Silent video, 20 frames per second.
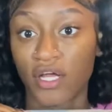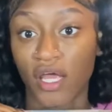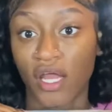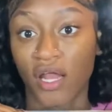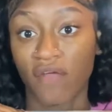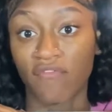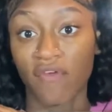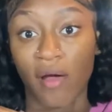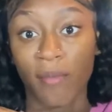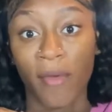And
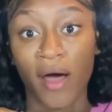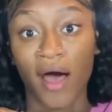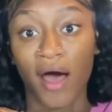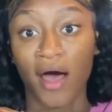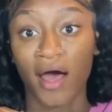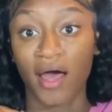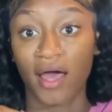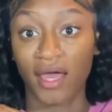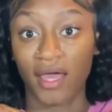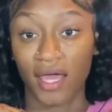if I'm
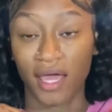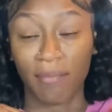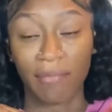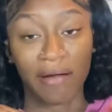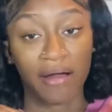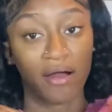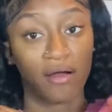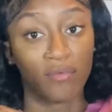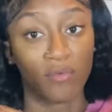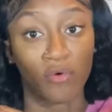hot and
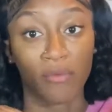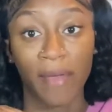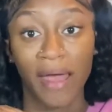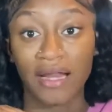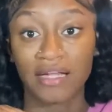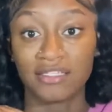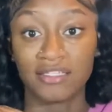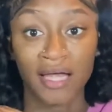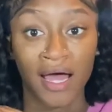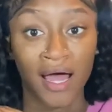my roommate
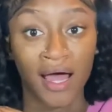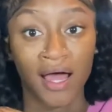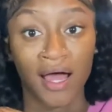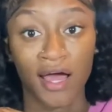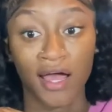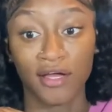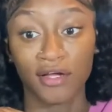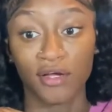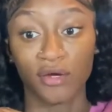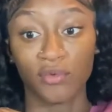is not
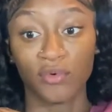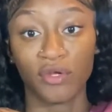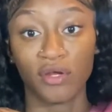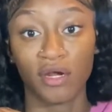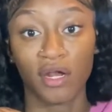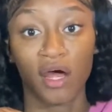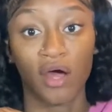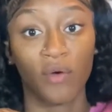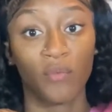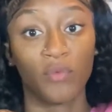hot, girl, we don't
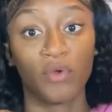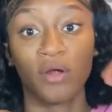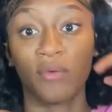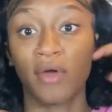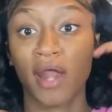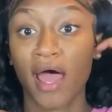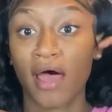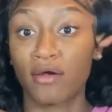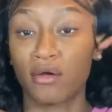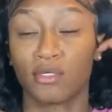want
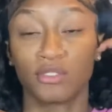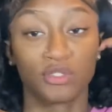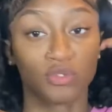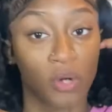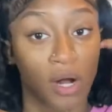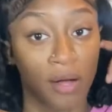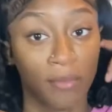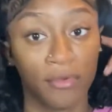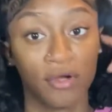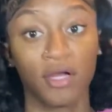to have no
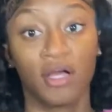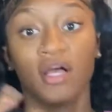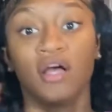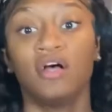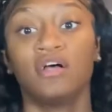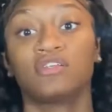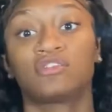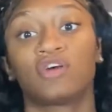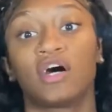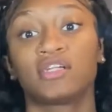drama.
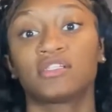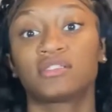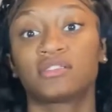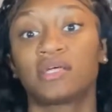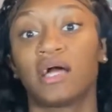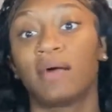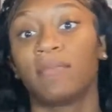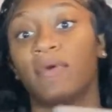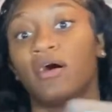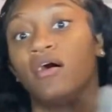So I just
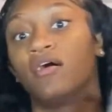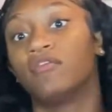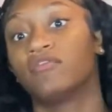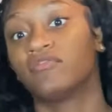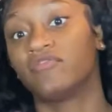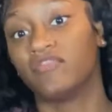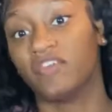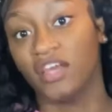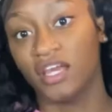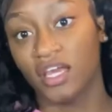got my own
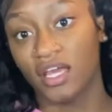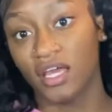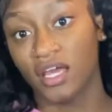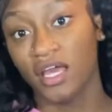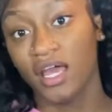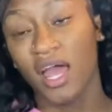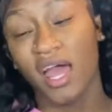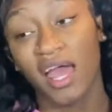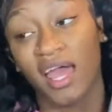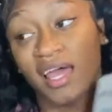fan.
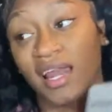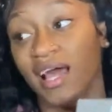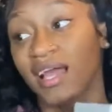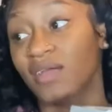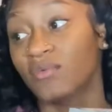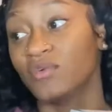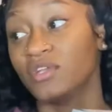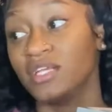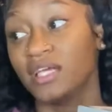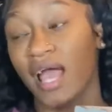And I
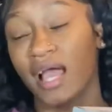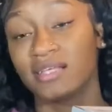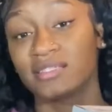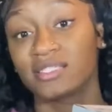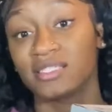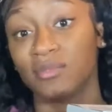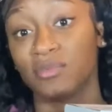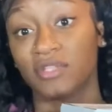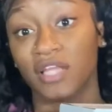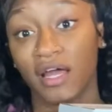really can't
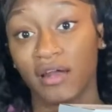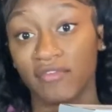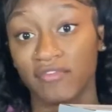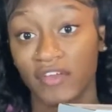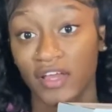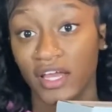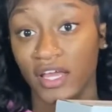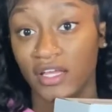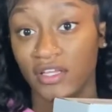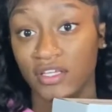sleep without a
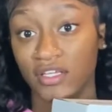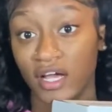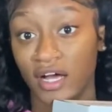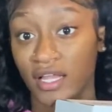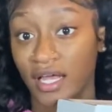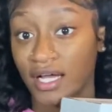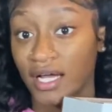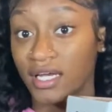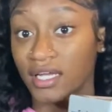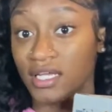fan either, y'all.
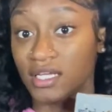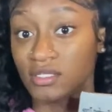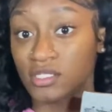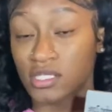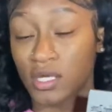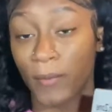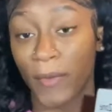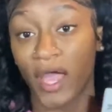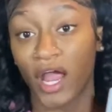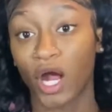Like, I need
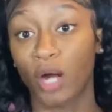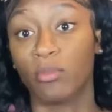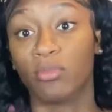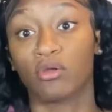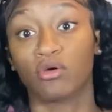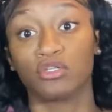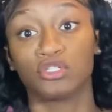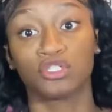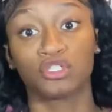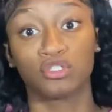some air
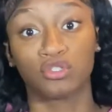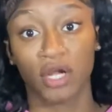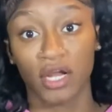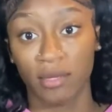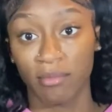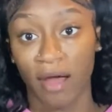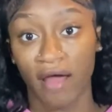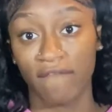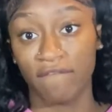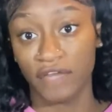blowing straight in
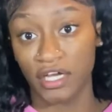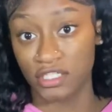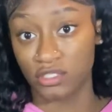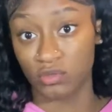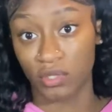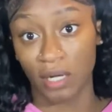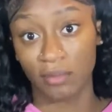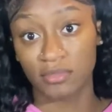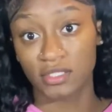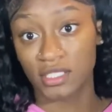my face
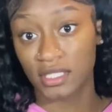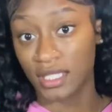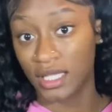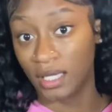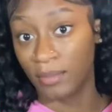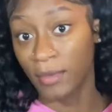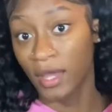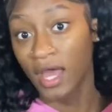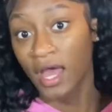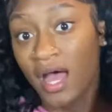when I'm
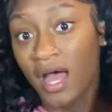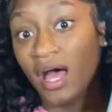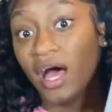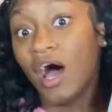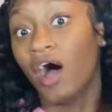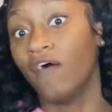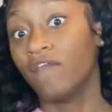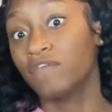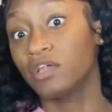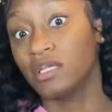asleep.
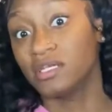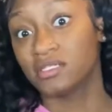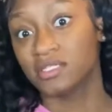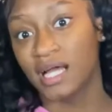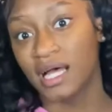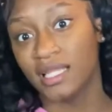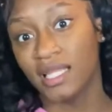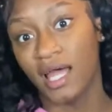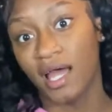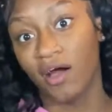Hopefully it's
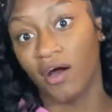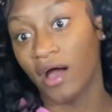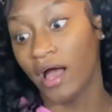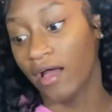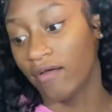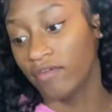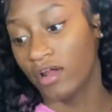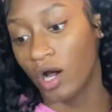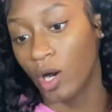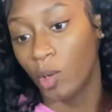not loud. I
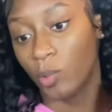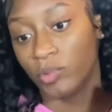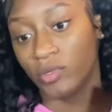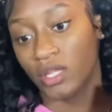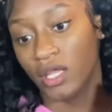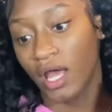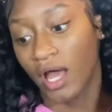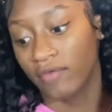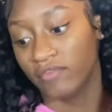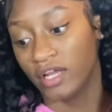have not opened
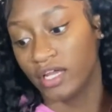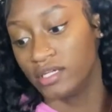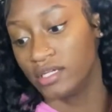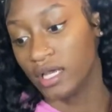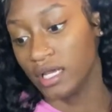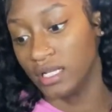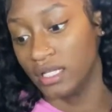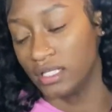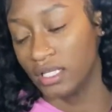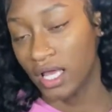it, have not done
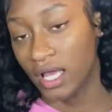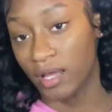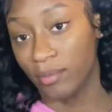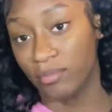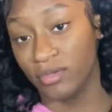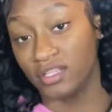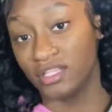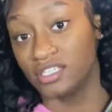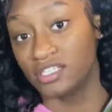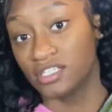anything.
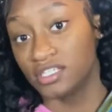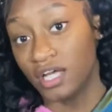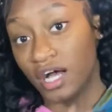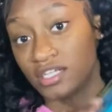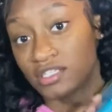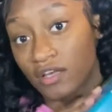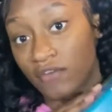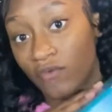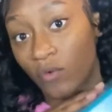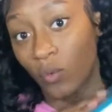But this is
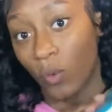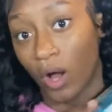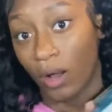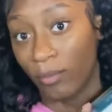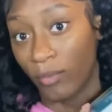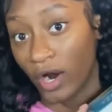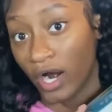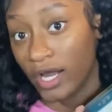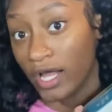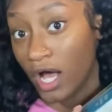also from
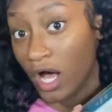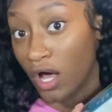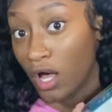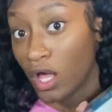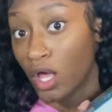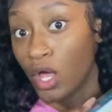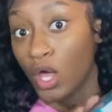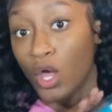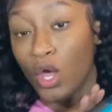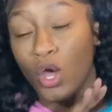Walmart, y'all.
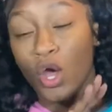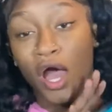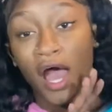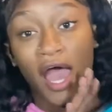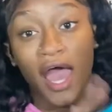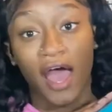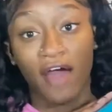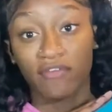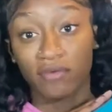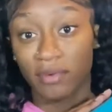
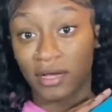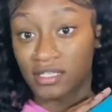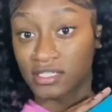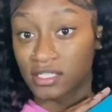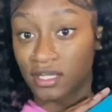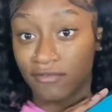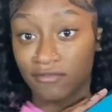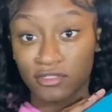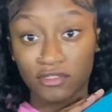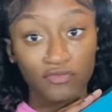Half of my
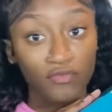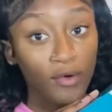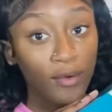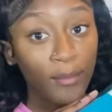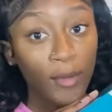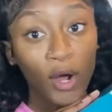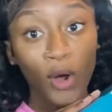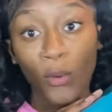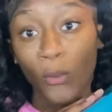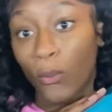stuff is from
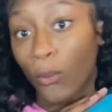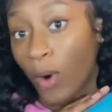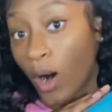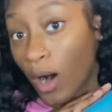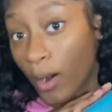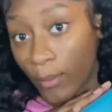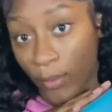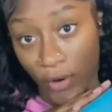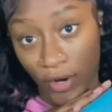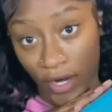
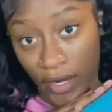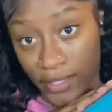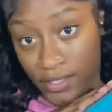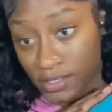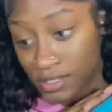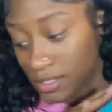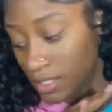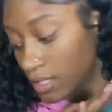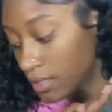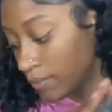Walmart
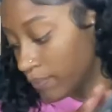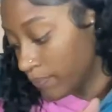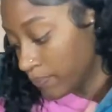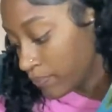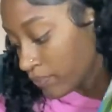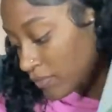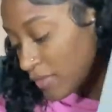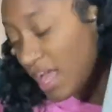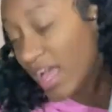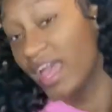
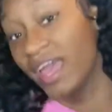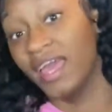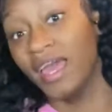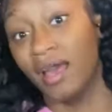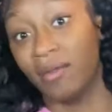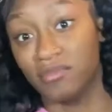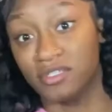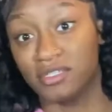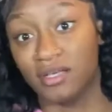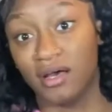and
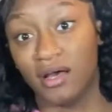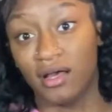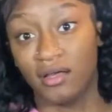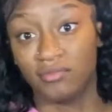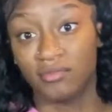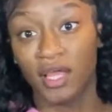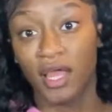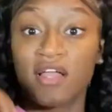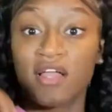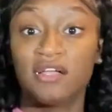Amazon.
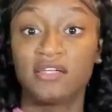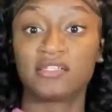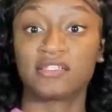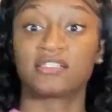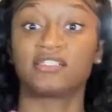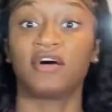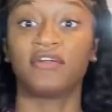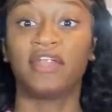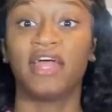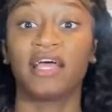
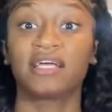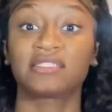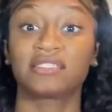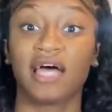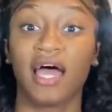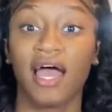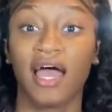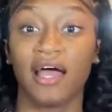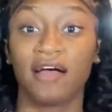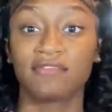So next,
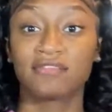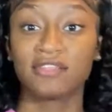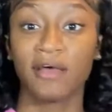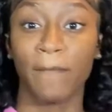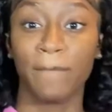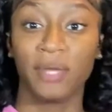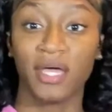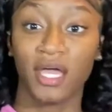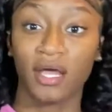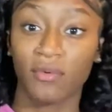I have some
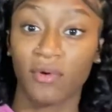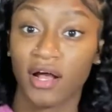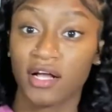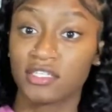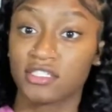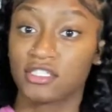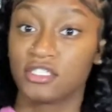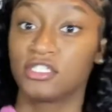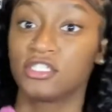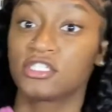bed
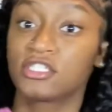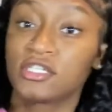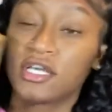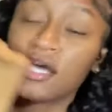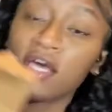risers.